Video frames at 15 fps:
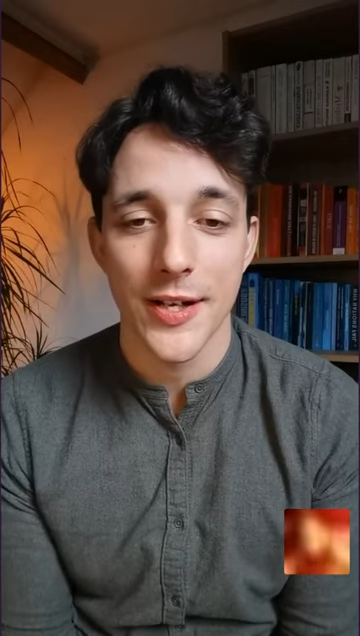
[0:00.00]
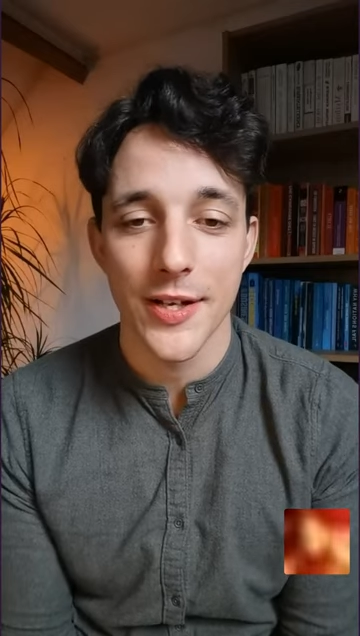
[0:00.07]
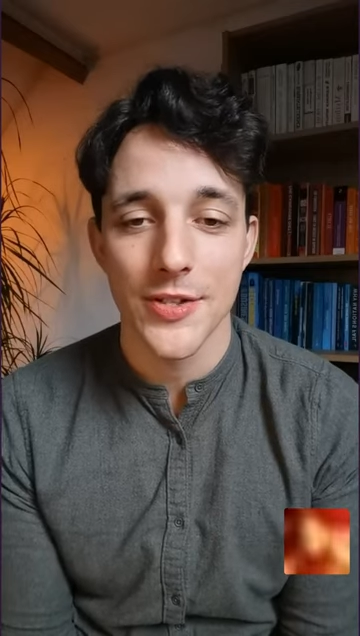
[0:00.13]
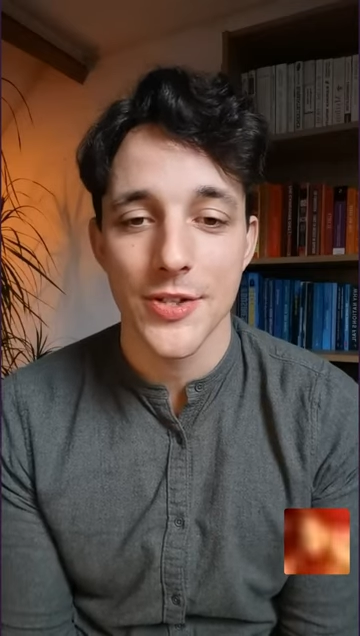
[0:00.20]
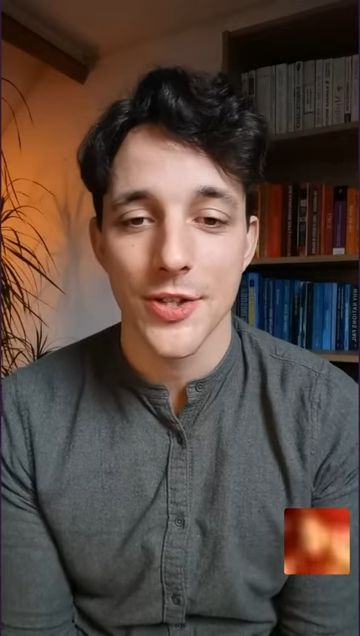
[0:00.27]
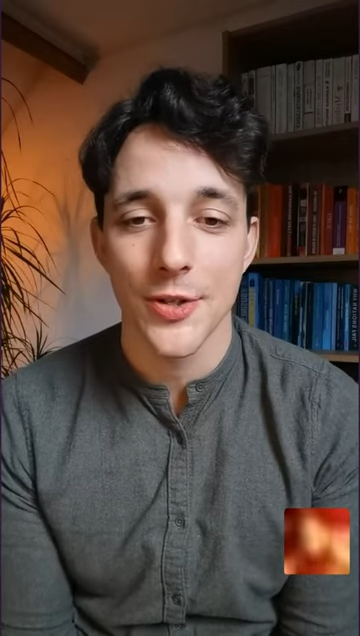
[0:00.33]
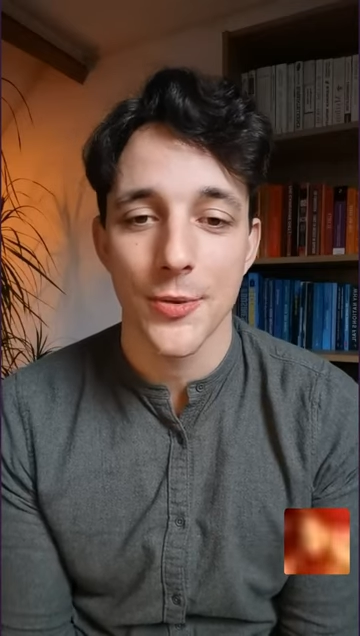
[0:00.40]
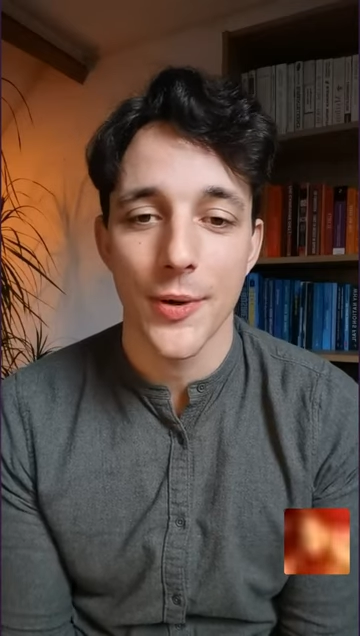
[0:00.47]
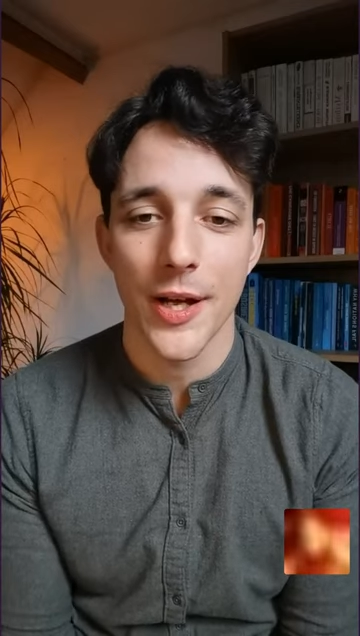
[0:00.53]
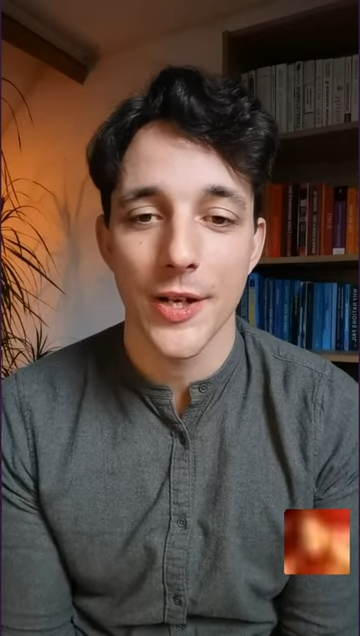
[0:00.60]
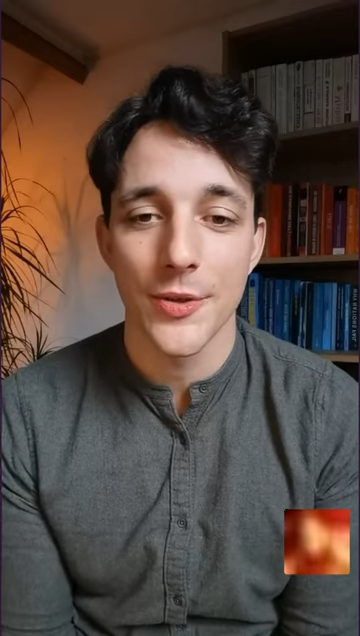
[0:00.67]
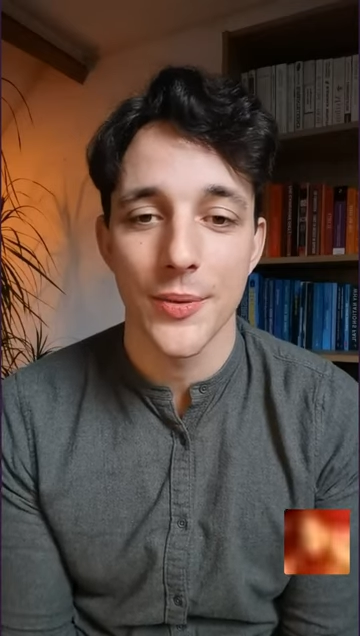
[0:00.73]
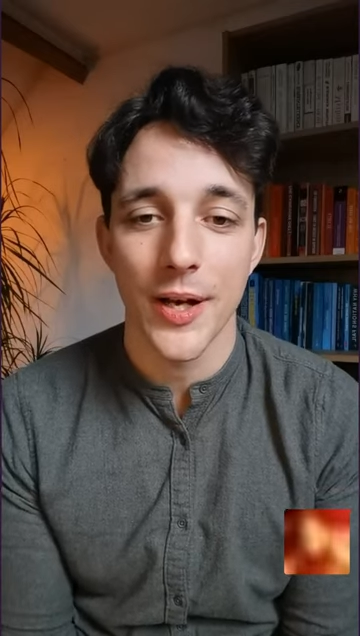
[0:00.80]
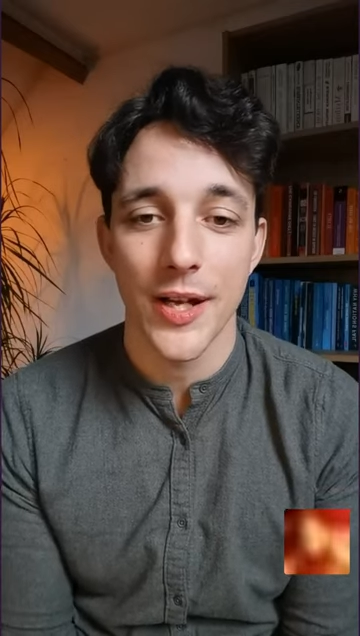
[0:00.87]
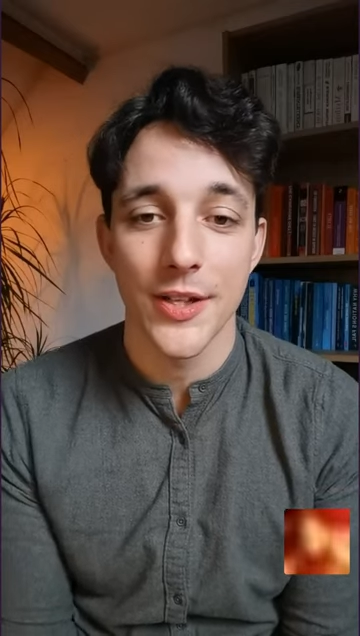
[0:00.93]
and it's a
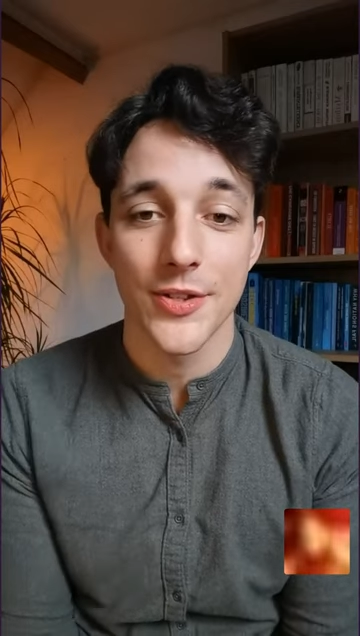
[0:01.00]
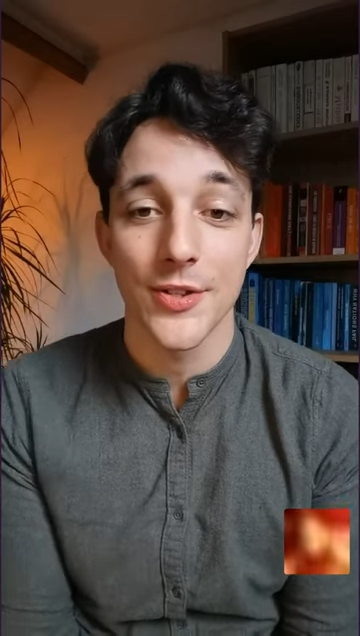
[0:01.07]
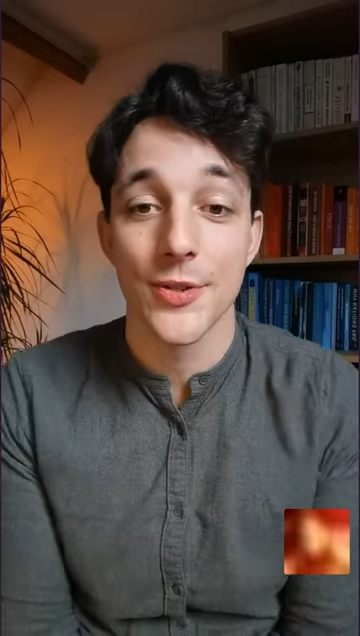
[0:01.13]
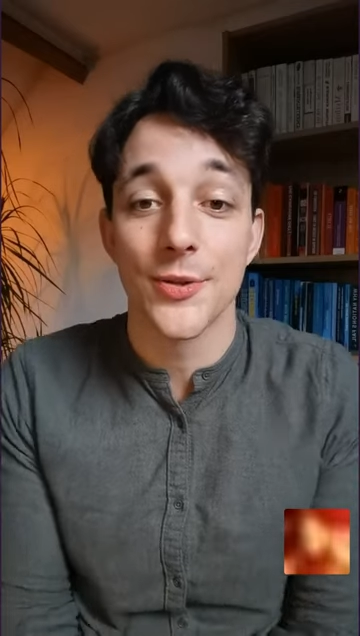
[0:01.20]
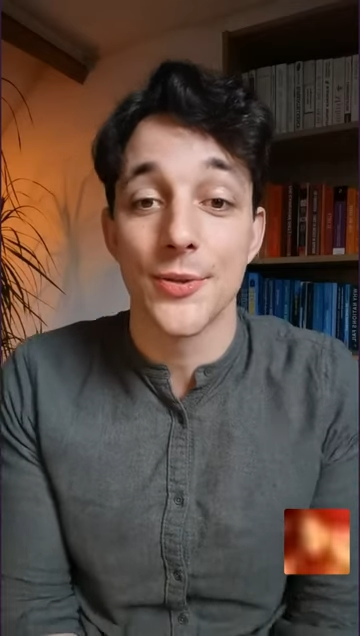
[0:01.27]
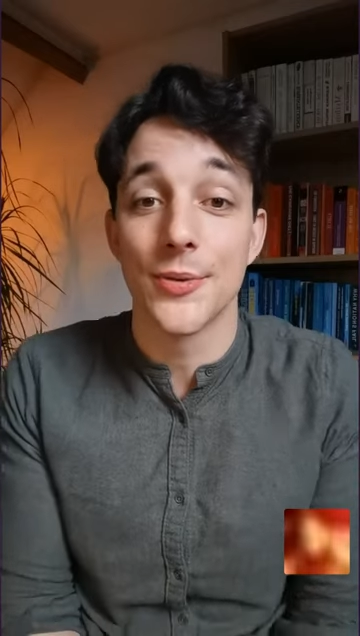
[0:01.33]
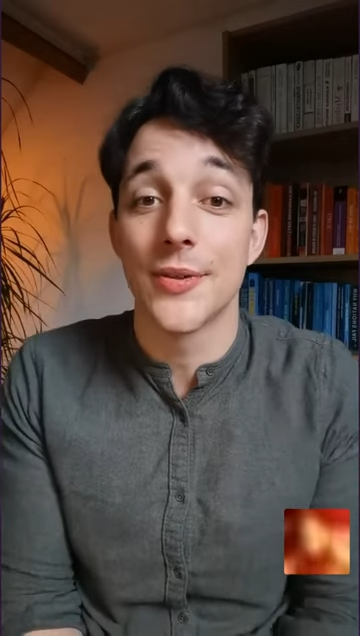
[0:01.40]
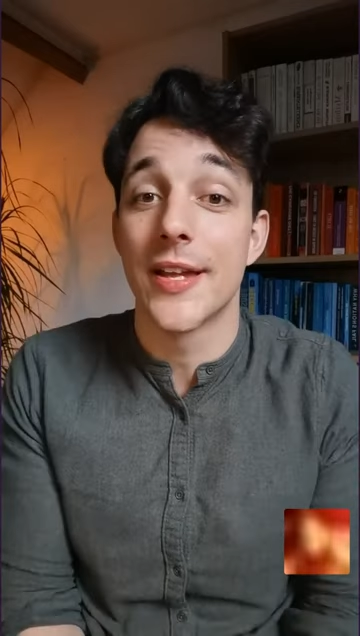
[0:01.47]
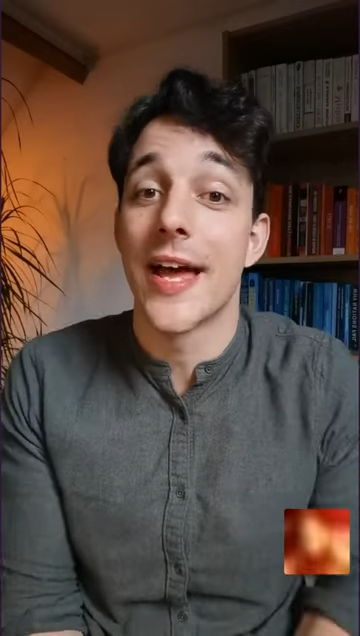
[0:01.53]
great way to